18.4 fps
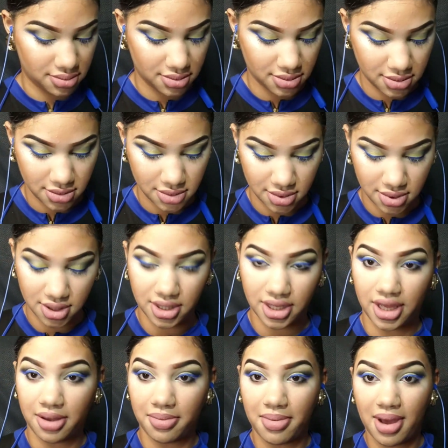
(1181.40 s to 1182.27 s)
Get my
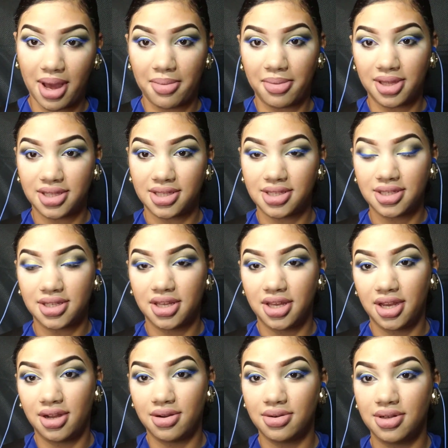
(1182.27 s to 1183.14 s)

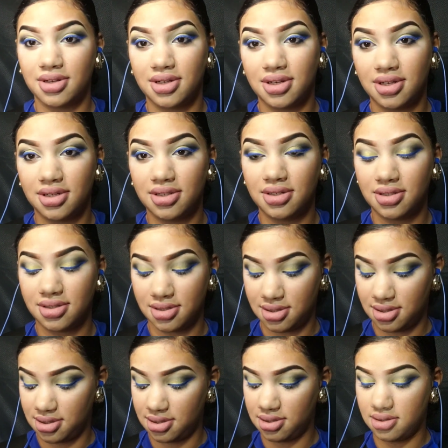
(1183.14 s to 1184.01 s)
mascara.
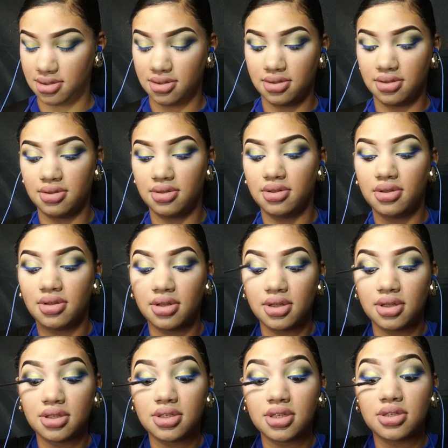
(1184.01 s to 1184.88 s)
This is
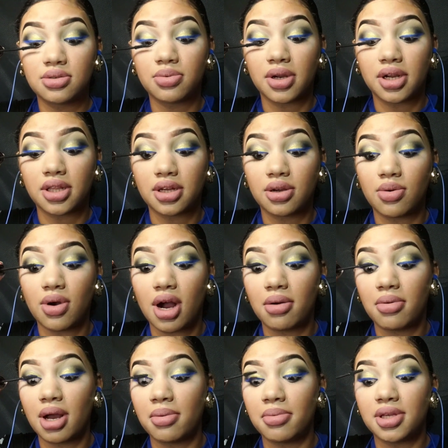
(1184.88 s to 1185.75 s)
regular Walmart
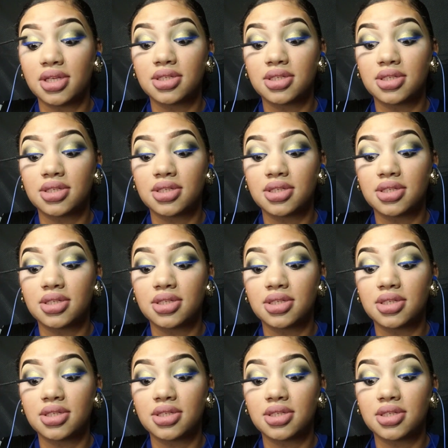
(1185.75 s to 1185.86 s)
mascara.